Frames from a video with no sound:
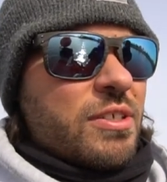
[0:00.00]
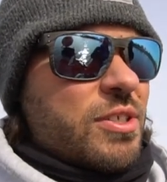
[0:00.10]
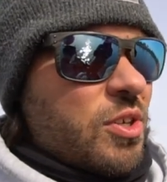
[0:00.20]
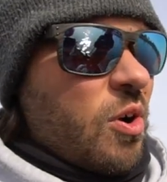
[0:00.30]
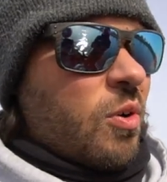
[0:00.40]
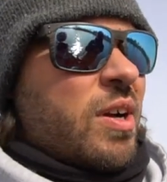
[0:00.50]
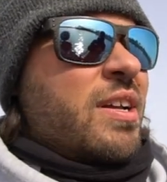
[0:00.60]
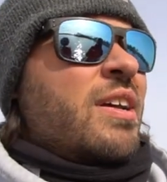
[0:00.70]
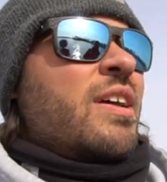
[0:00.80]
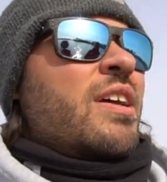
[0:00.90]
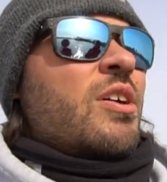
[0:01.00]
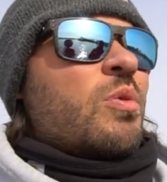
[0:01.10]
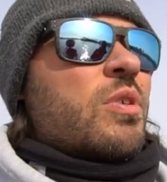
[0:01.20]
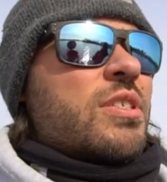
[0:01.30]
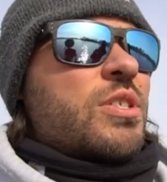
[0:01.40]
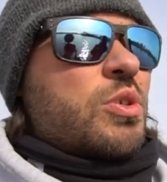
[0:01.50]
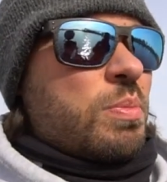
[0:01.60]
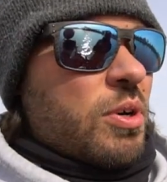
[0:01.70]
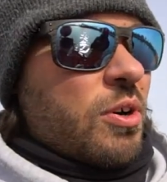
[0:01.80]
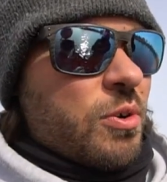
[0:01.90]
So what is
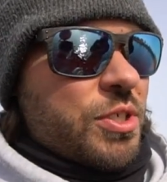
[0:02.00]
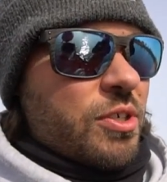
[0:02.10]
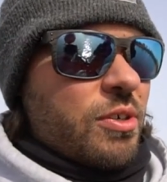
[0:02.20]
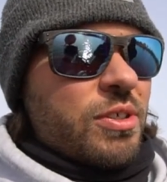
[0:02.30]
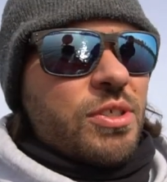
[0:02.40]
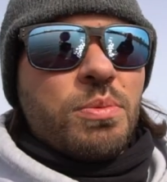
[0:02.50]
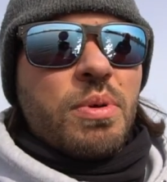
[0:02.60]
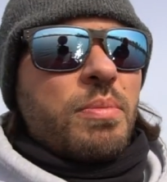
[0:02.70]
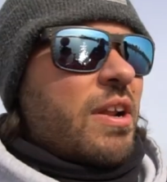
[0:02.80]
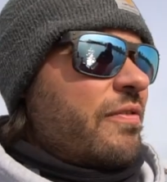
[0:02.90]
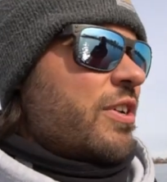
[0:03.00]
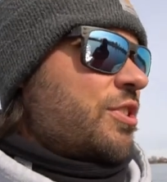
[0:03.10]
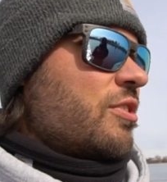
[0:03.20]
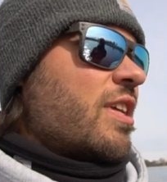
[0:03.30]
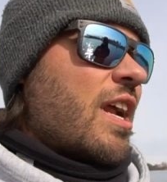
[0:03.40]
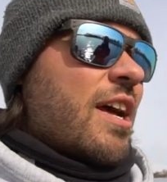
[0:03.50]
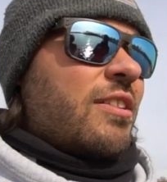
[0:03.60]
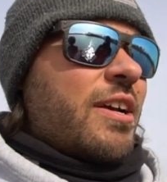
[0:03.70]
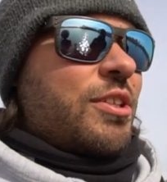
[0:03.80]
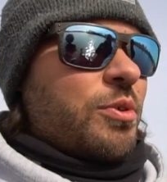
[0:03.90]
super crucial, super beneficial that I
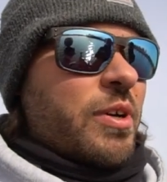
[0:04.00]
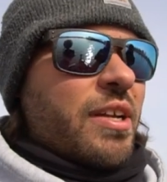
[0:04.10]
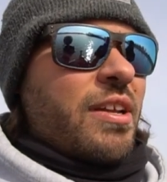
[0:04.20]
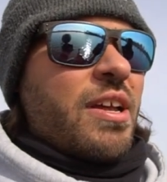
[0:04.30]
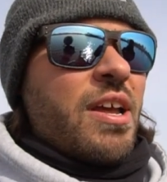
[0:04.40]
like doing